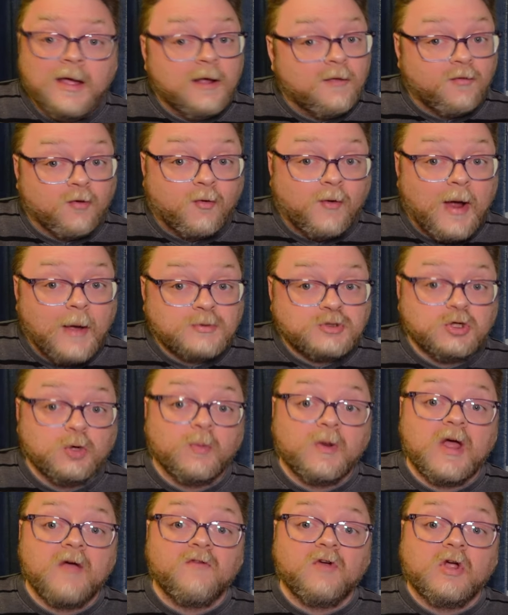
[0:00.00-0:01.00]
It's a crapshoot
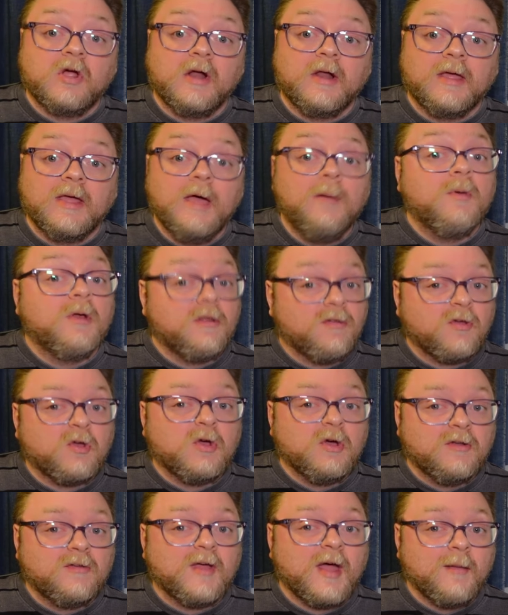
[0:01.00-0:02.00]
whatever you're going to get, but it's a
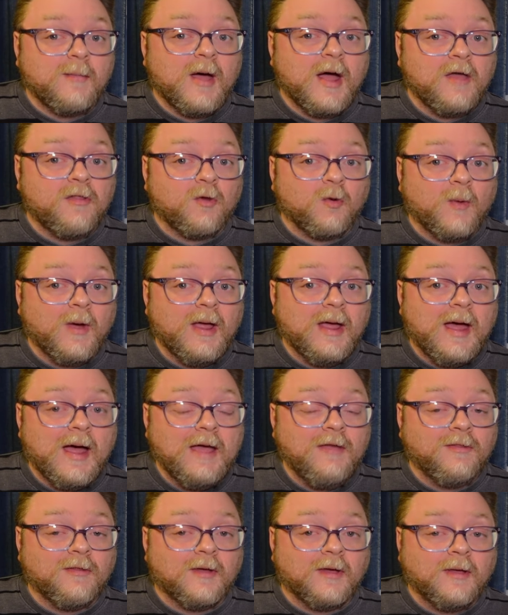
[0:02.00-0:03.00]
good time either way,
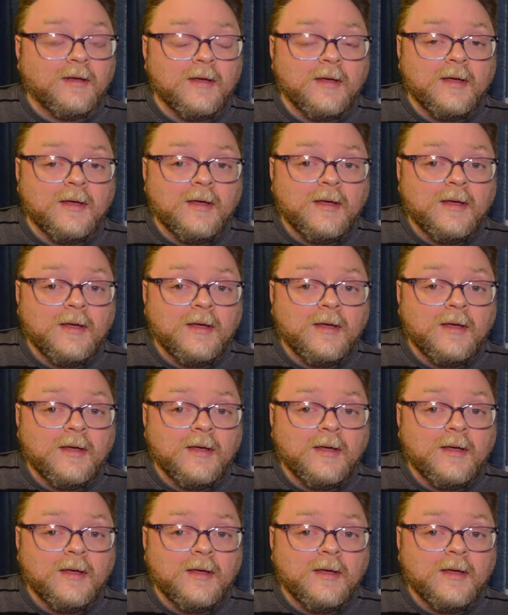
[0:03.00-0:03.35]
I think.